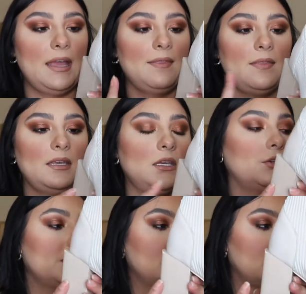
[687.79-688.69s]
And then the
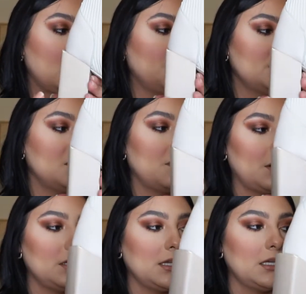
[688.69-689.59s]
heel itself is a
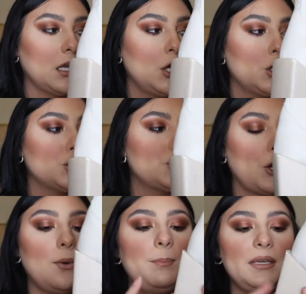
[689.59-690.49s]
very like
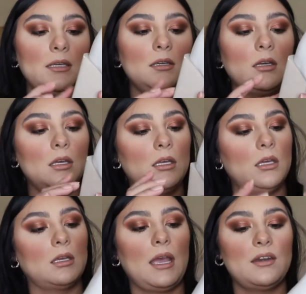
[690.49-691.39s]
taupey
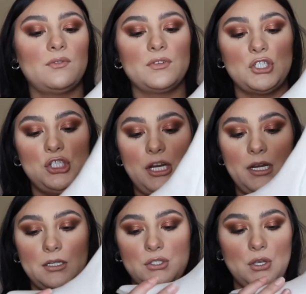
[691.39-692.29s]
kind of
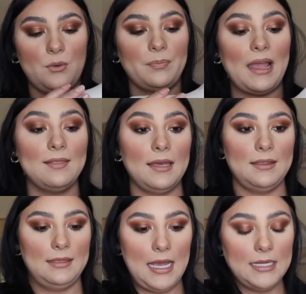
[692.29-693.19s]
shade. So I
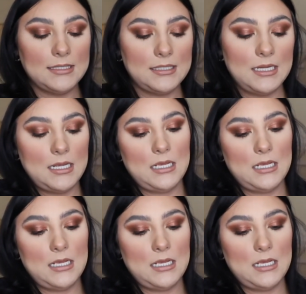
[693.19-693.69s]
like that.